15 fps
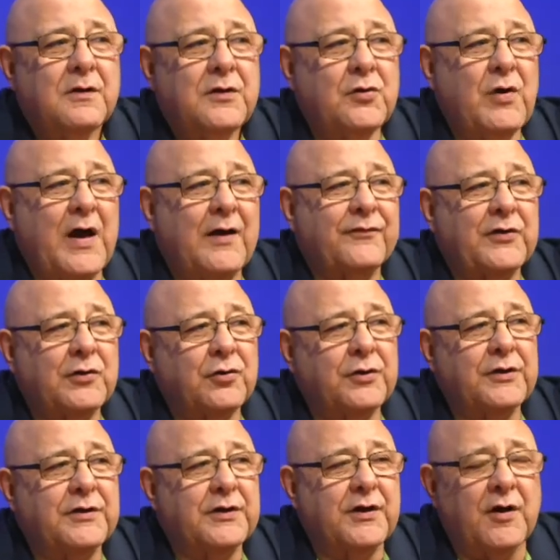You have to
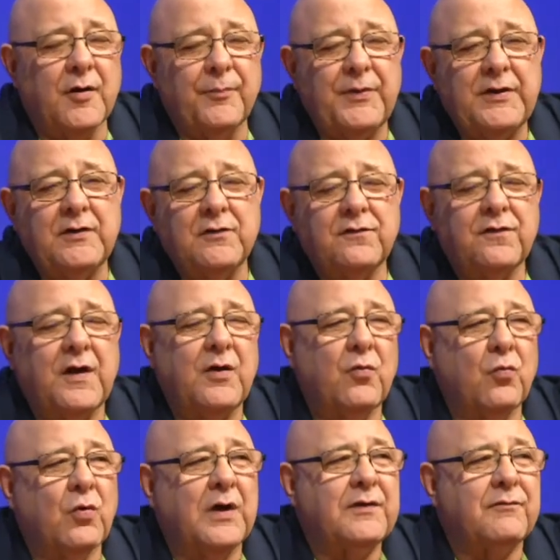look at the company and say,
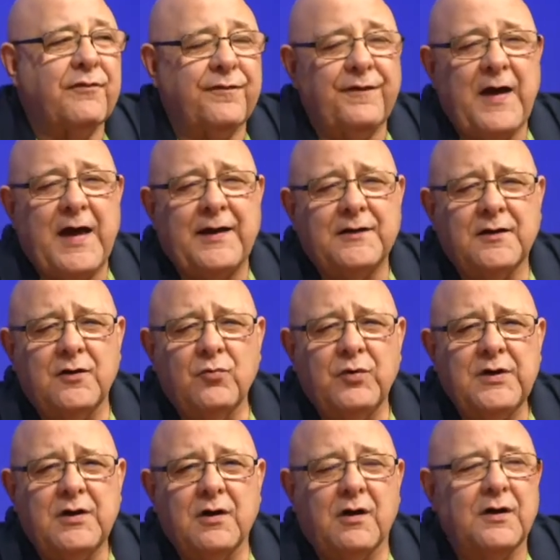what fat can we
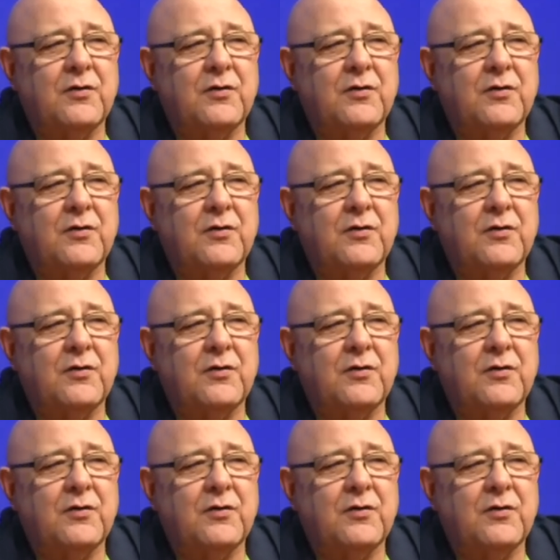cut?